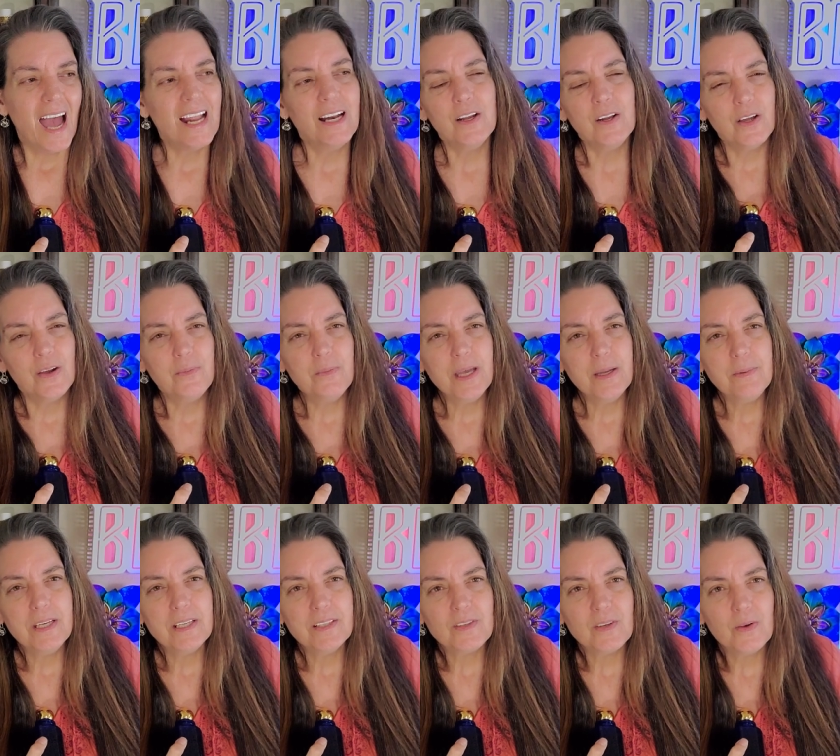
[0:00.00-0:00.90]
I don't know,
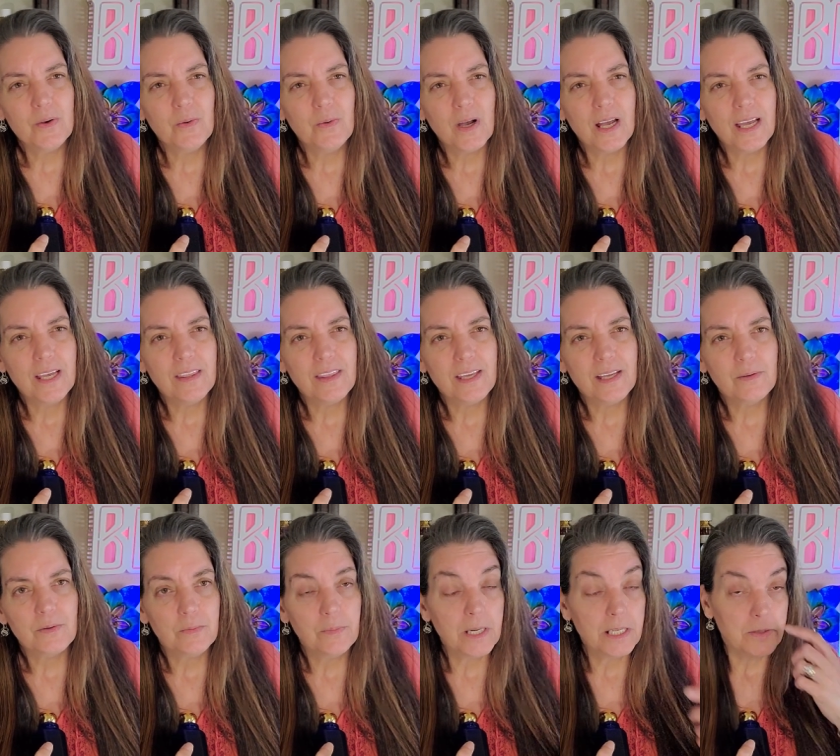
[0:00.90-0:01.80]
maybe it's a Hawaii
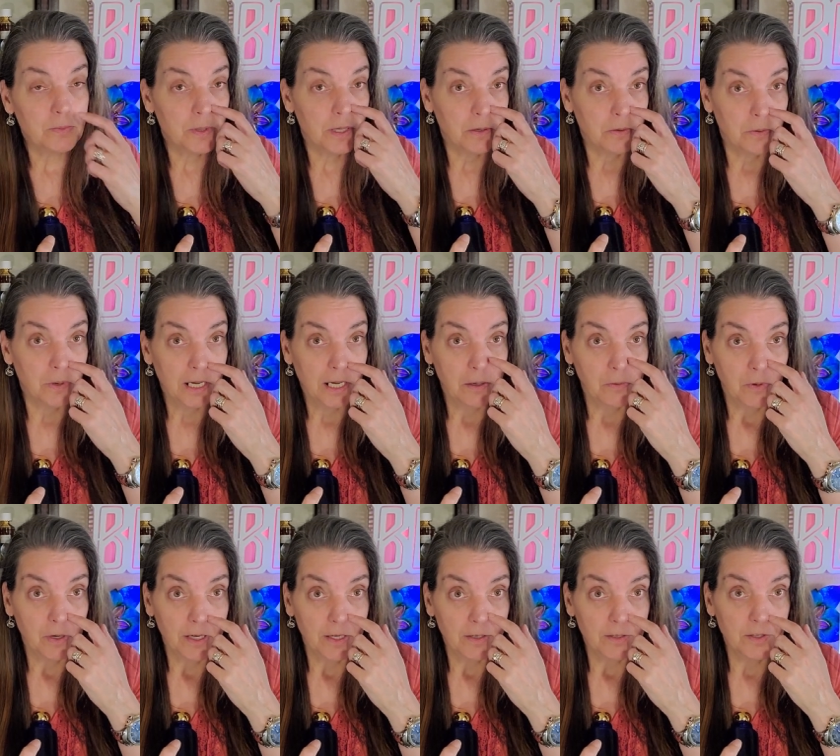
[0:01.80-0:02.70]
thing, reminds me of
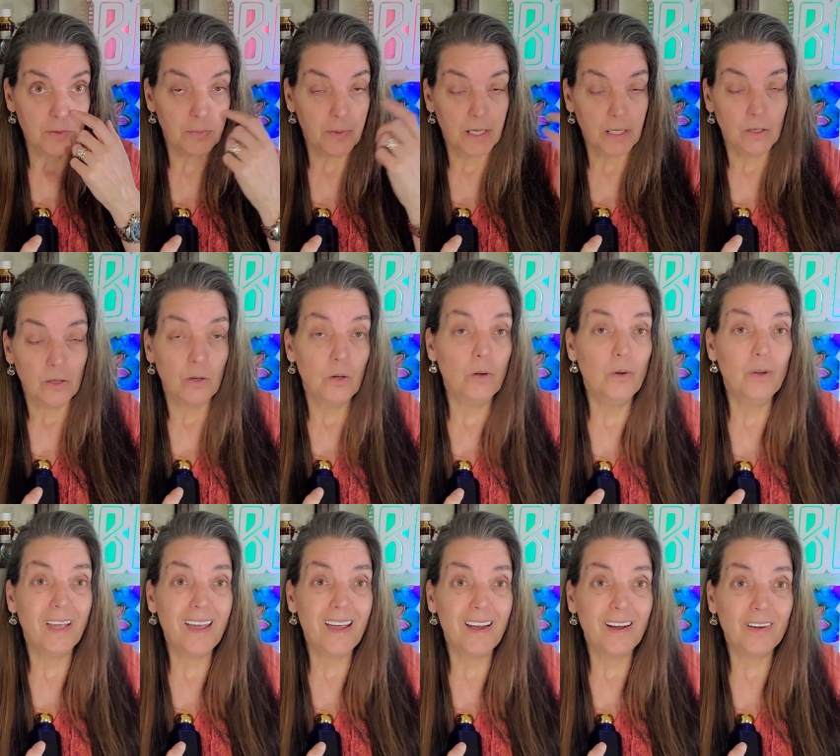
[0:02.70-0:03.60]
Hawaiian waters, but
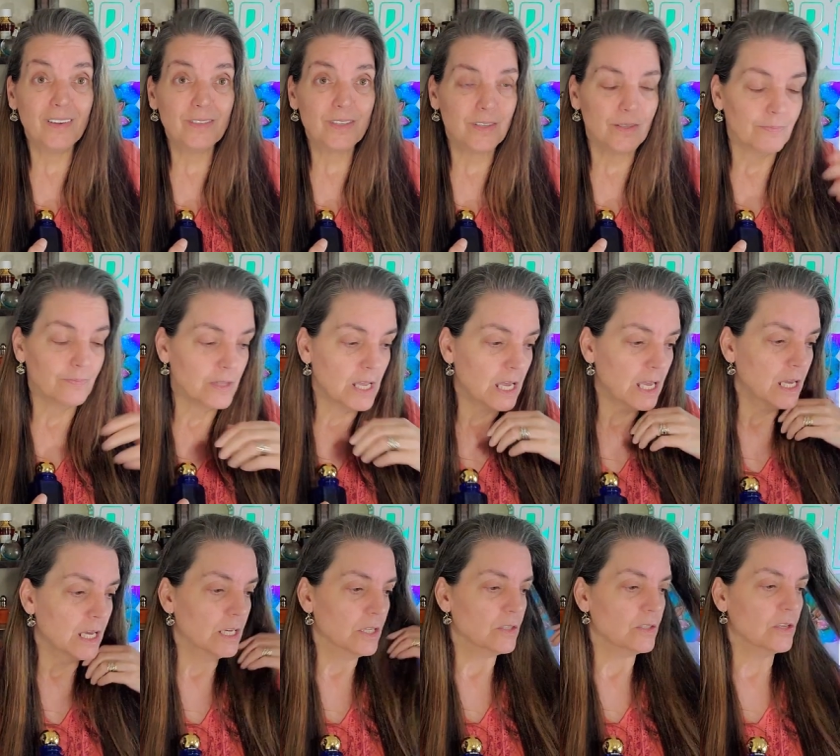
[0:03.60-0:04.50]
who cares?
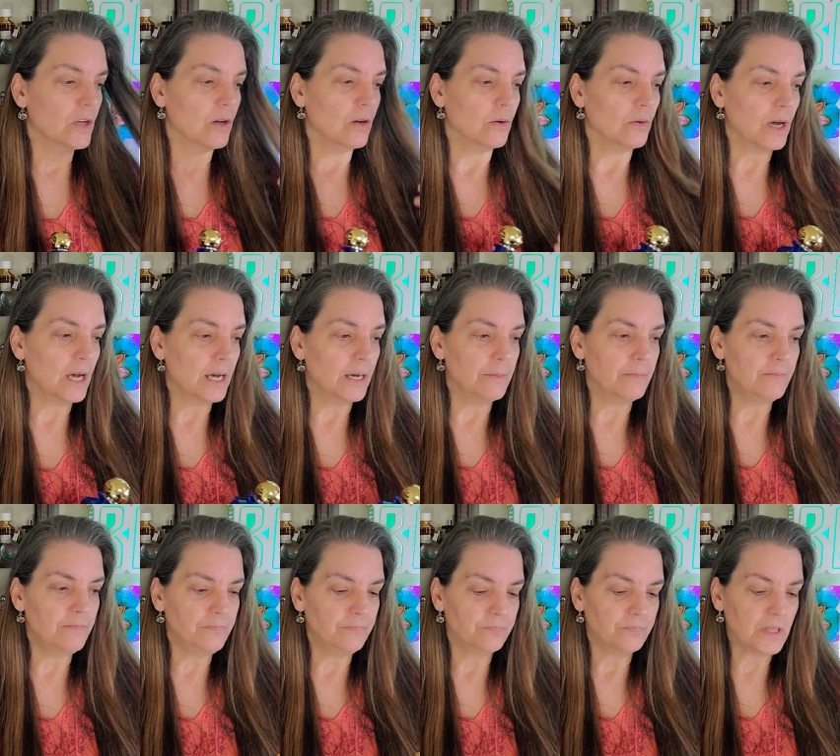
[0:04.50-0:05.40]
So
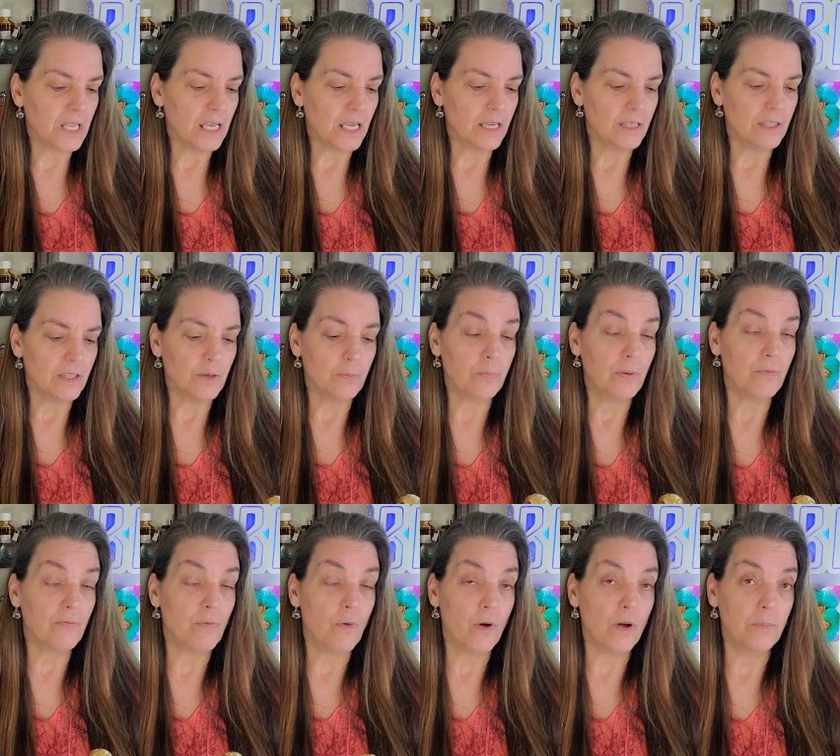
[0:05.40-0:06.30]
um, the
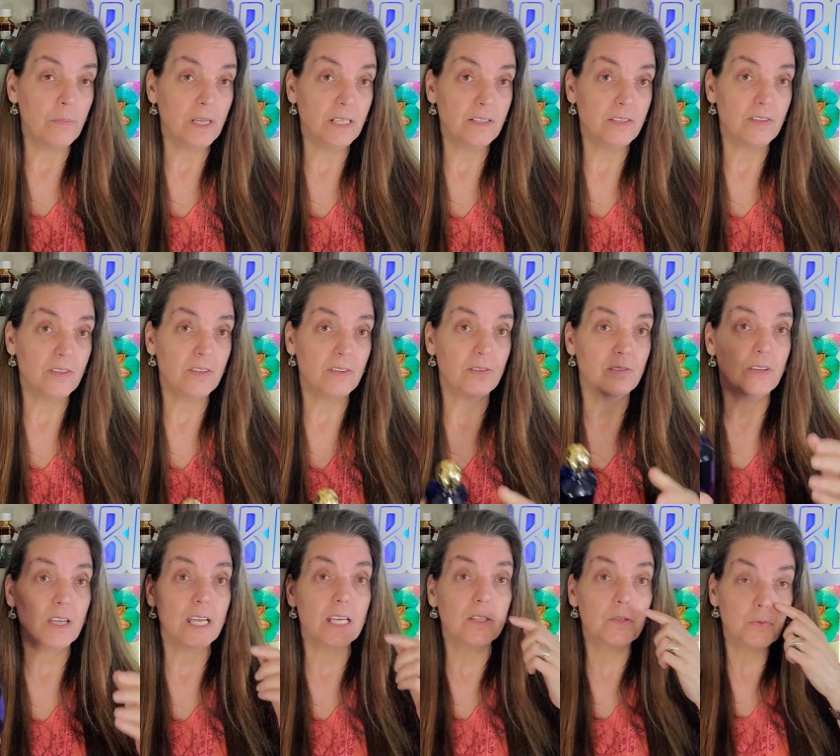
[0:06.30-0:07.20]
performance
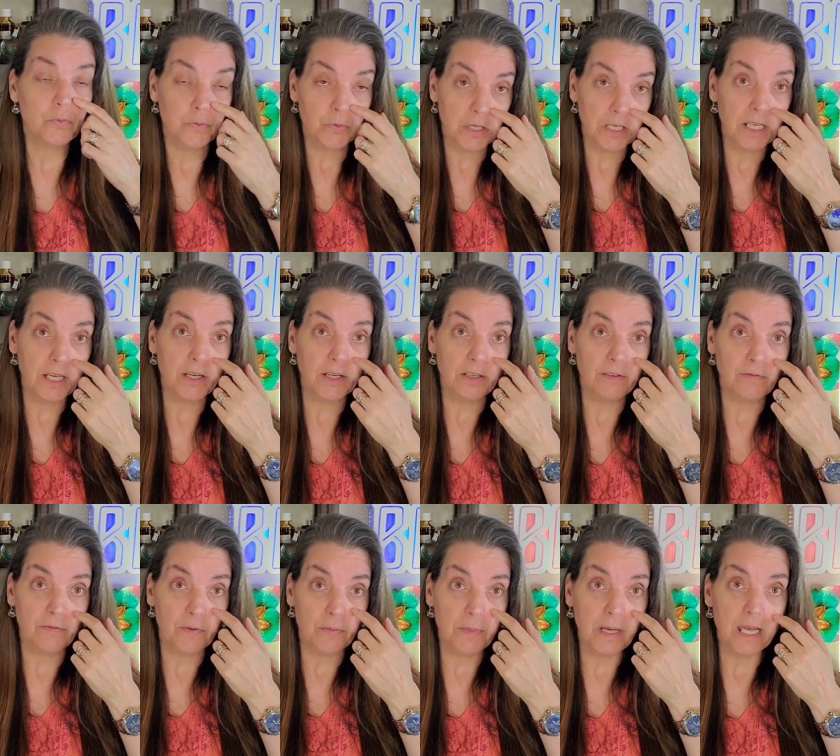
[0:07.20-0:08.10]
is really
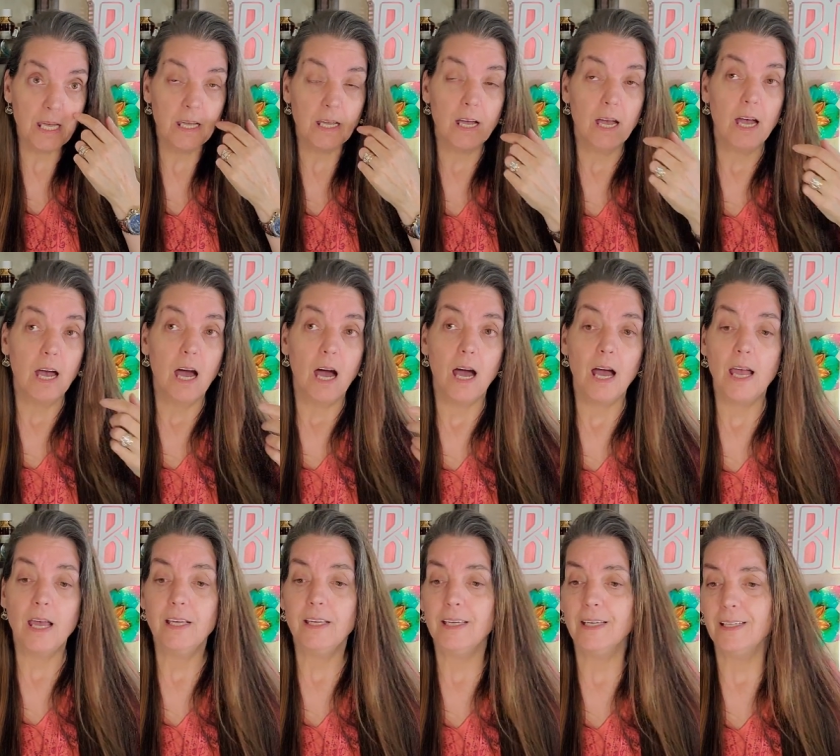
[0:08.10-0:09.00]
good for me.
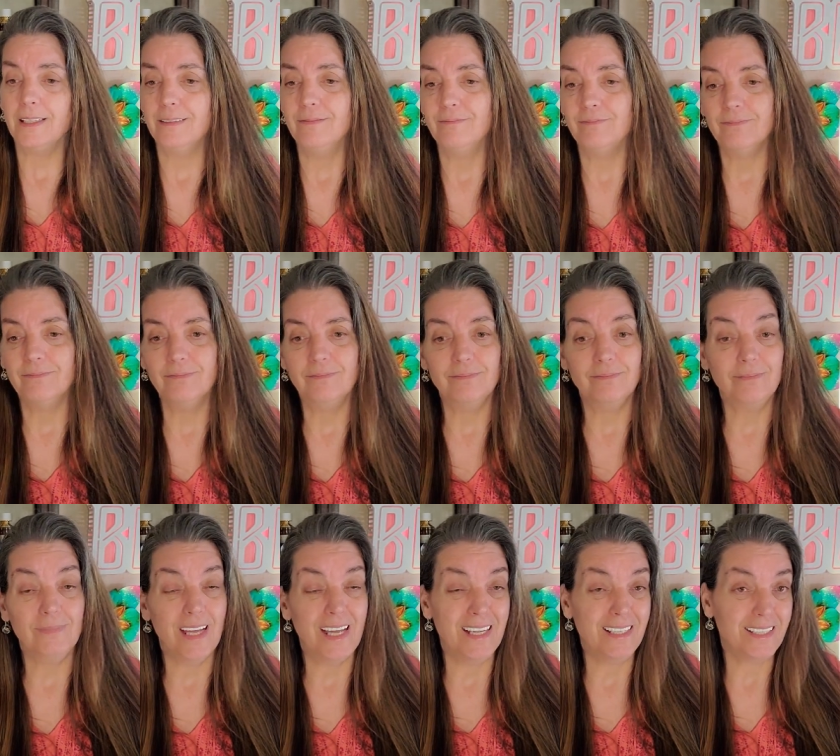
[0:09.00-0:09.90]
I get
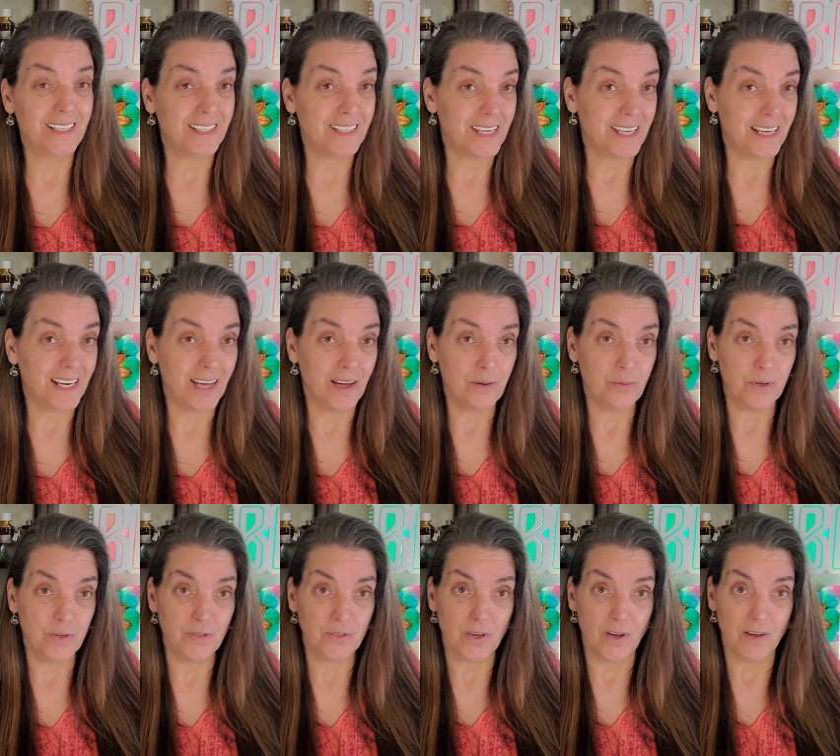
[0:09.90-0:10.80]
eight to 10
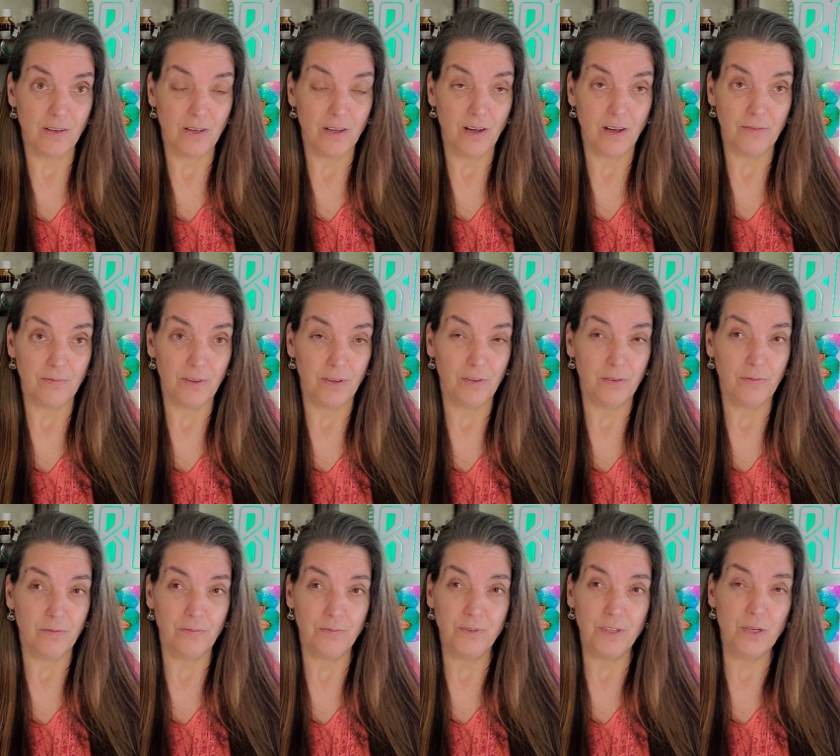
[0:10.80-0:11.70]
hours off, off
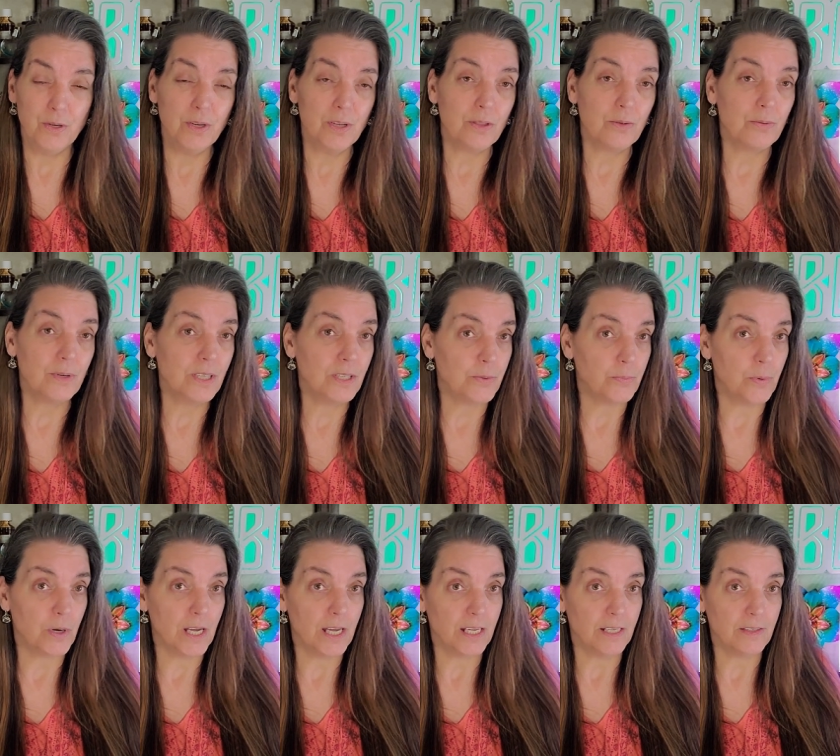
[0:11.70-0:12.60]
of two to three
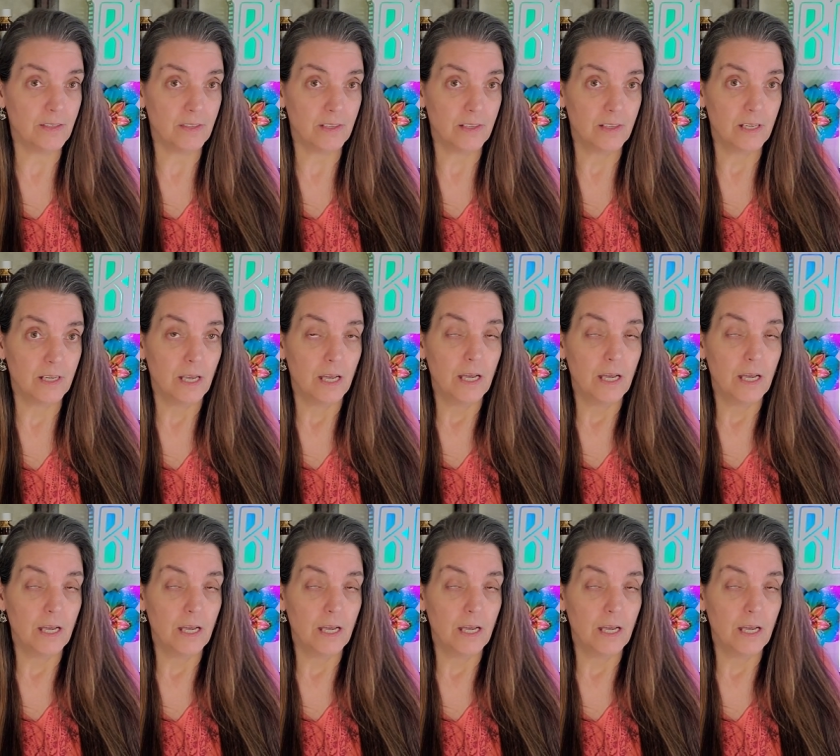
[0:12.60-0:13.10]
sprays.